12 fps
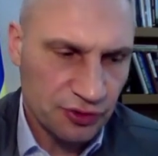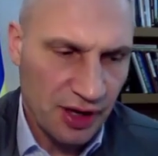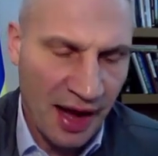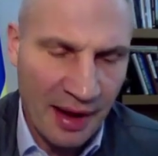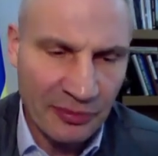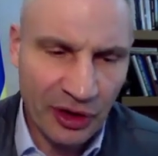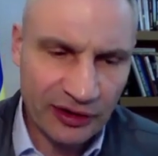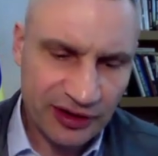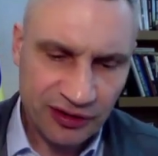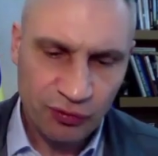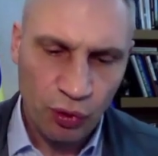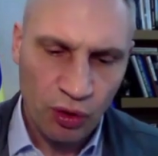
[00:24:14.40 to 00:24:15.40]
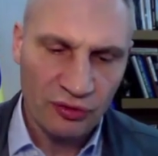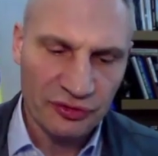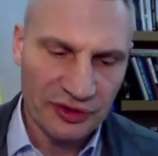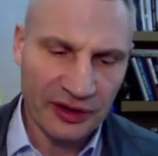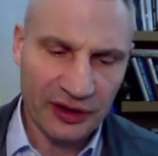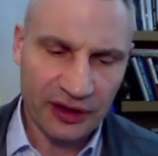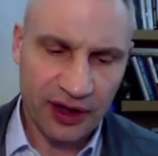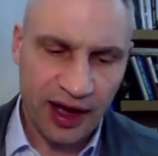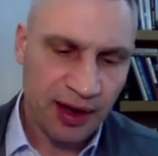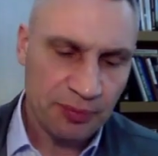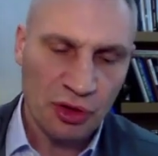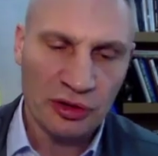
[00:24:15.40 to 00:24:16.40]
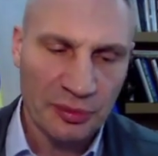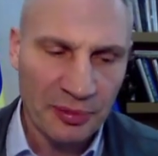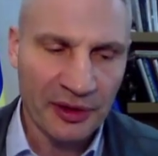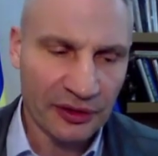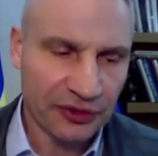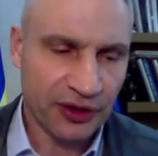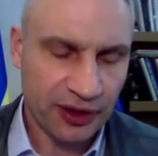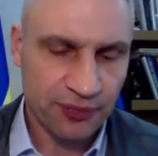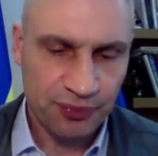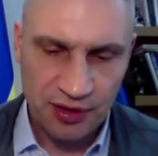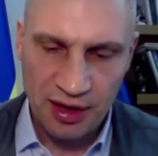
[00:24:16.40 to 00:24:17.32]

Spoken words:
I'm not involved in, I'm not military,